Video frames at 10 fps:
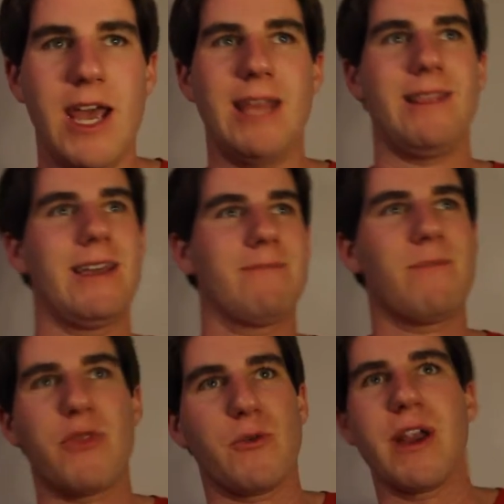And like
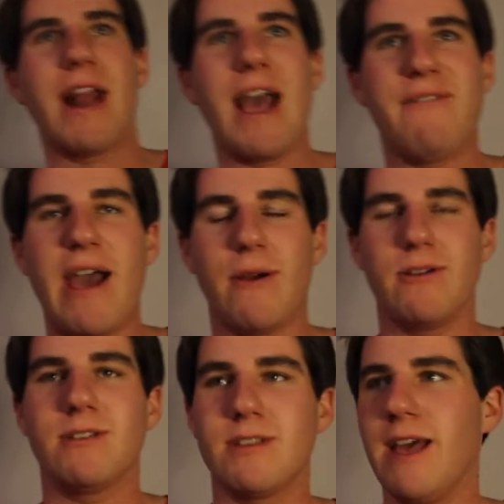3.5
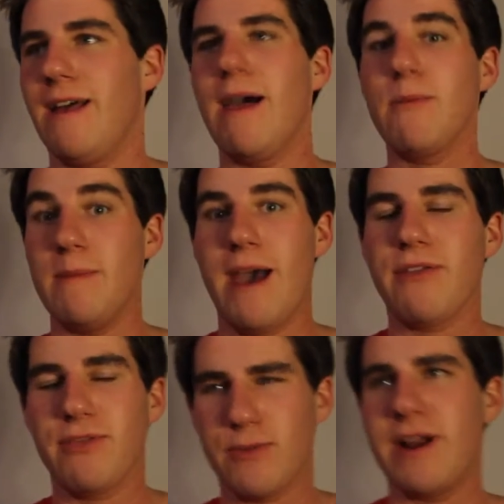hours, yeah, that would be
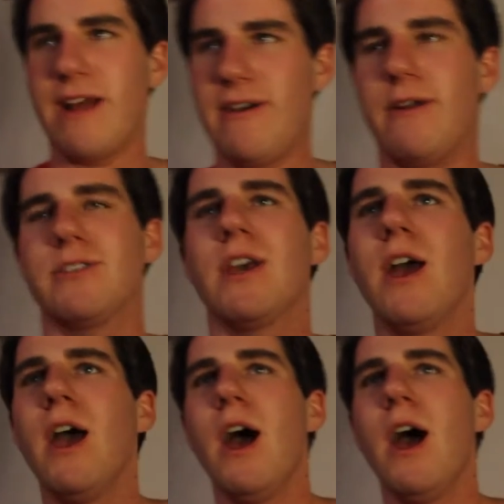math, 3.5 hours,